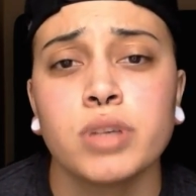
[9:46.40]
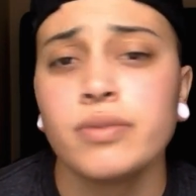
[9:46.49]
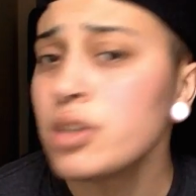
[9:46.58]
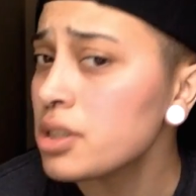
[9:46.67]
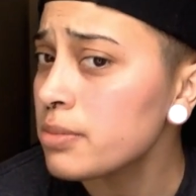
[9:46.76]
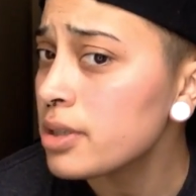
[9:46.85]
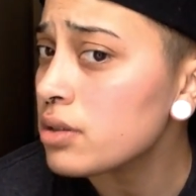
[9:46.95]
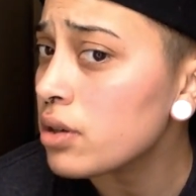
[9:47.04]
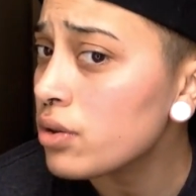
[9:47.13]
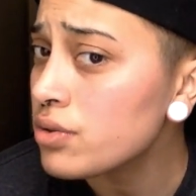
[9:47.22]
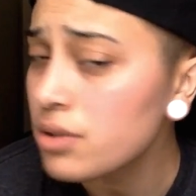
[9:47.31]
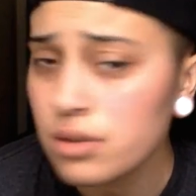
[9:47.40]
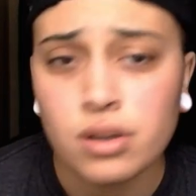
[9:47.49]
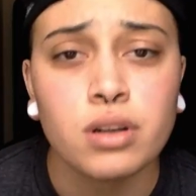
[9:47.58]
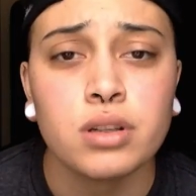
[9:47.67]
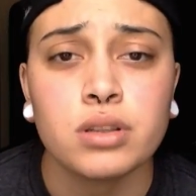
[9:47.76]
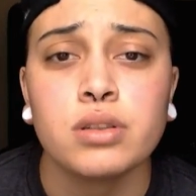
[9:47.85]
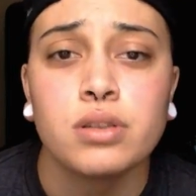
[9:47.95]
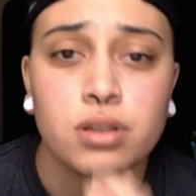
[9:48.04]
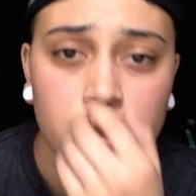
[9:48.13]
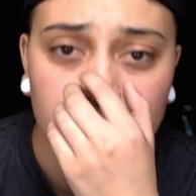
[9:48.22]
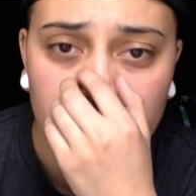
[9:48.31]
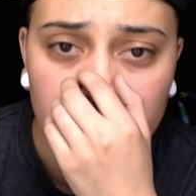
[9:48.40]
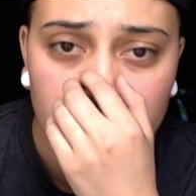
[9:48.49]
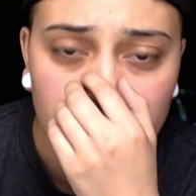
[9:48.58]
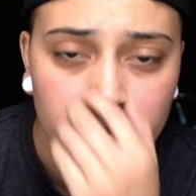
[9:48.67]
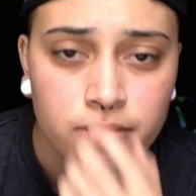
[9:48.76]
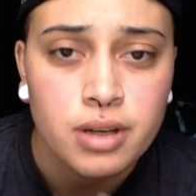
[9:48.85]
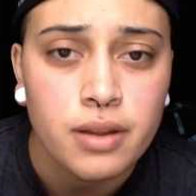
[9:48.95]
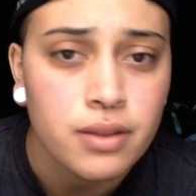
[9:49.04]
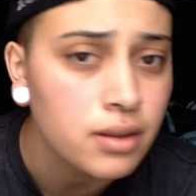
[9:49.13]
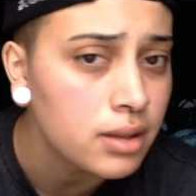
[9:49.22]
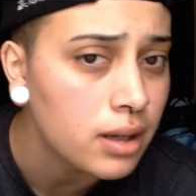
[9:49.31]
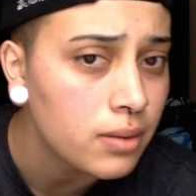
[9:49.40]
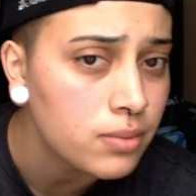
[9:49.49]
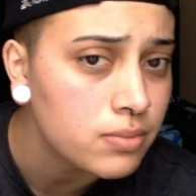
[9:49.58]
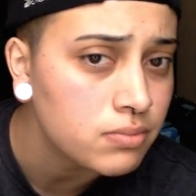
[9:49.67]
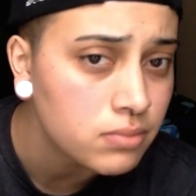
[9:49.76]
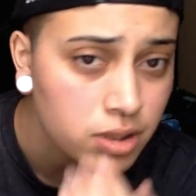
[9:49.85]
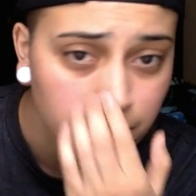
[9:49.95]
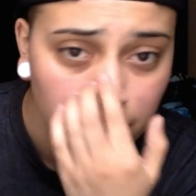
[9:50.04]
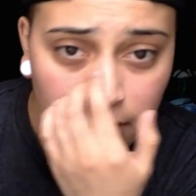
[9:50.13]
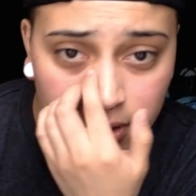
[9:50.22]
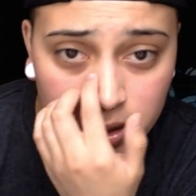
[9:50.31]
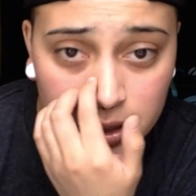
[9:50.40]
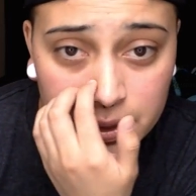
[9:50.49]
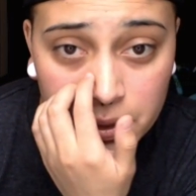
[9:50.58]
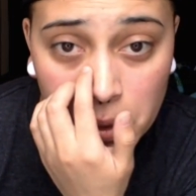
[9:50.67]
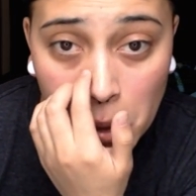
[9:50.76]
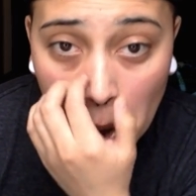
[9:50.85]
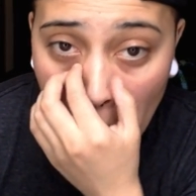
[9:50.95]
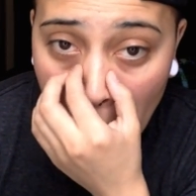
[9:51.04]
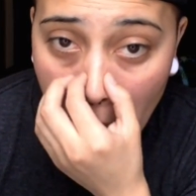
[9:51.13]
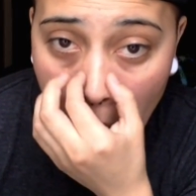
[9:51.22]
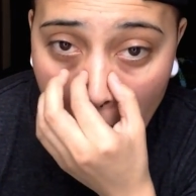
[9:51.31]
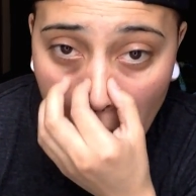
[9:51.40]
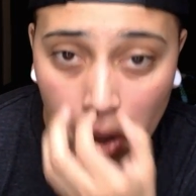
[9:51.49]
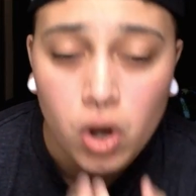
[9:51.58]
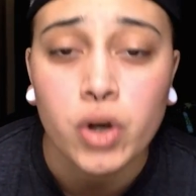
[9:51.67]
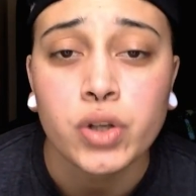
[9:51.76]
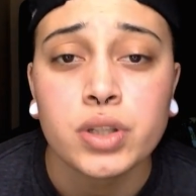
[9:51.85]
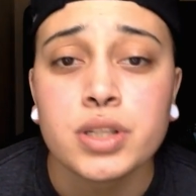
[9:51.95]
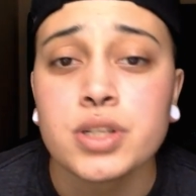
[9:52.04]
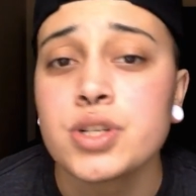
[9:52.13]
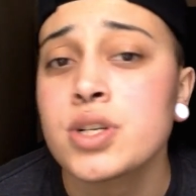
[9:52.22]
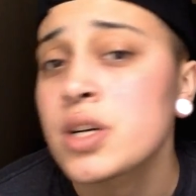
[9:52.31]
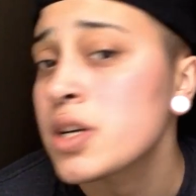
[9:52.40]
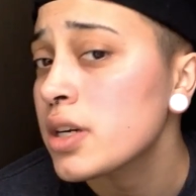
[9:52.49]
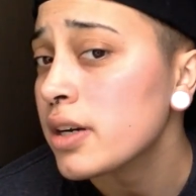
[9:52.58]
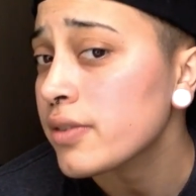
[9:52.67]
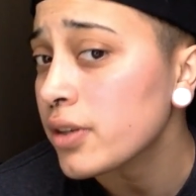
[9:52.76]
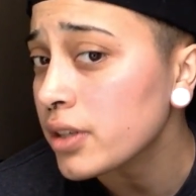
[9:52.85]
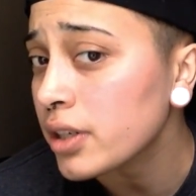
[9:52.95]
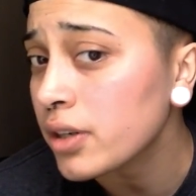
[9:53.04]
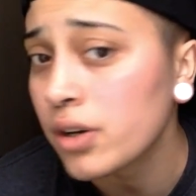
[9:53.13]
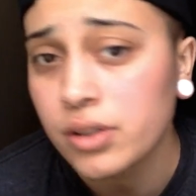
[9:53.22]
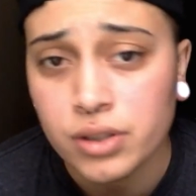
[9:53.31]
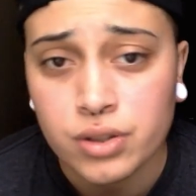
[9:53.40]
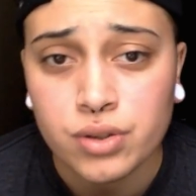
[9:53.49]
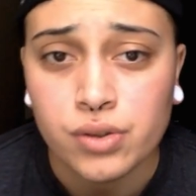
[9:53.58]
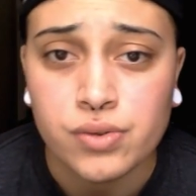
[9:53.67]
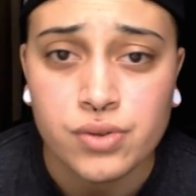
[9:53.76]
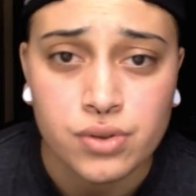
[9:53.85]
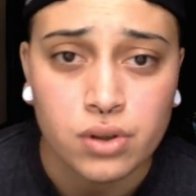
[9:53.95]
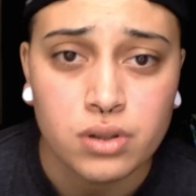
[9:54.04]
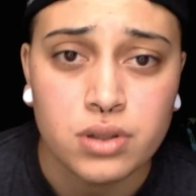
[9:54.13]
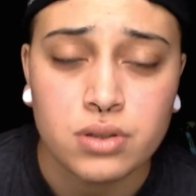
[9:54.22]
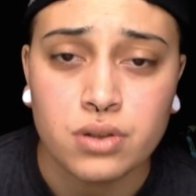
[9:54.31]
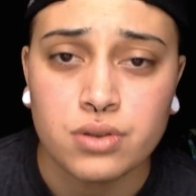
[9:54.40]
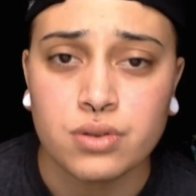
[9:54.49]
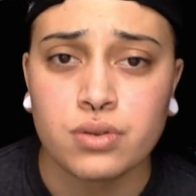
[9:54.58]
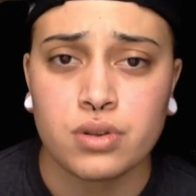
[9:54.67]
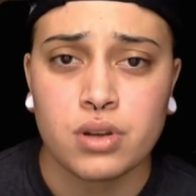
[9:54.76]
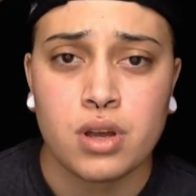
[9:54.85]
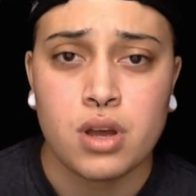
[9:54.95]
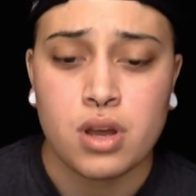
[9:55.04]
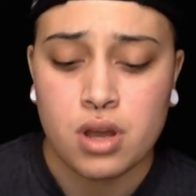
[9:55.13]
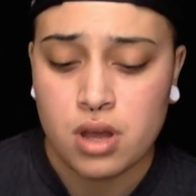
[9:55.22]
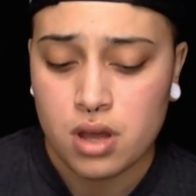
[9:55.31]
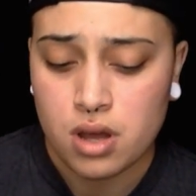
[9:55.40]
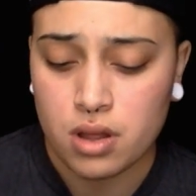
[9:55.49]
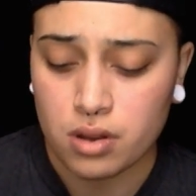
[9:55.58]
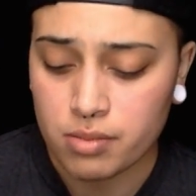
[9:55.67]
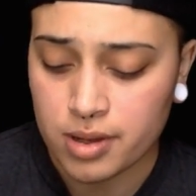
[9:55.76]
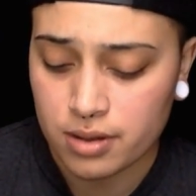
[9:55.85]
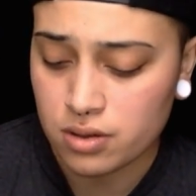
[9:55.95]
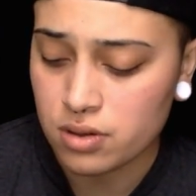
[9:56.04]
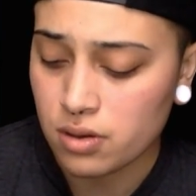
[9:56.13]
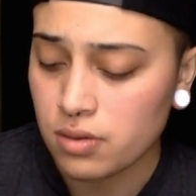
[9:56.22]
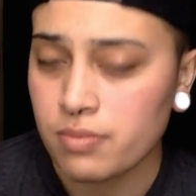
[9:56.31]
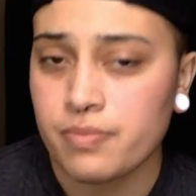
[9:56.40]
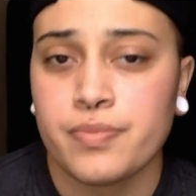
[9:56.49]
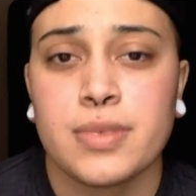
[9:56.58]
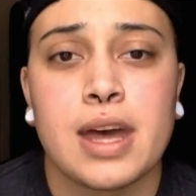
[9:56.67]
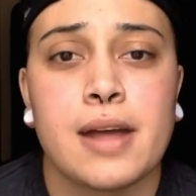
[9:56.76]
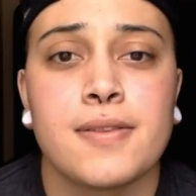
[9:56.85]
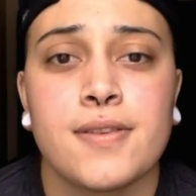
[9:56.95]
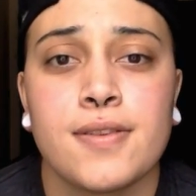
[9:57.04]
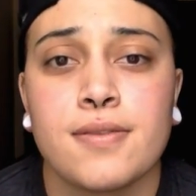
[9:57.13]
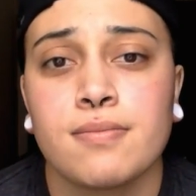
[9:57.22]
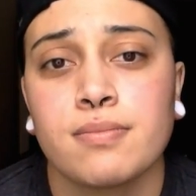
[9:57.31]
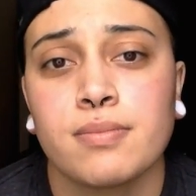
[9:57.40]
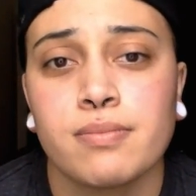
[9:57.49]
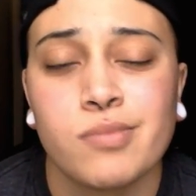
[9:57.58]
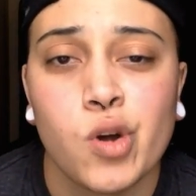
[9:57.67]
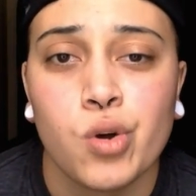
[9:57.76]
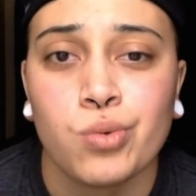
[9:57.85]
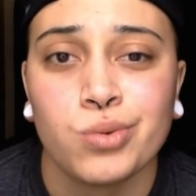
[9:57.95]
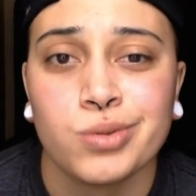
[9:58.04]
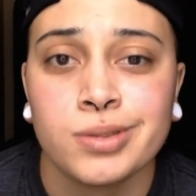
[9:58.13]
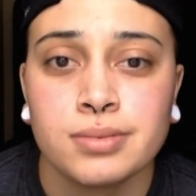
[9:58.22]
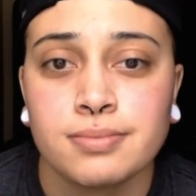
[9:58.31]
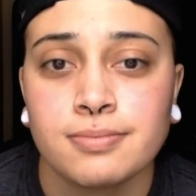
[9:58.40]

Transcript: noticed that my nose has gotten a little thicker. I think that is probably like the cartilage. I've heard that cartilage grows on testosterone a little bit, so that's cool.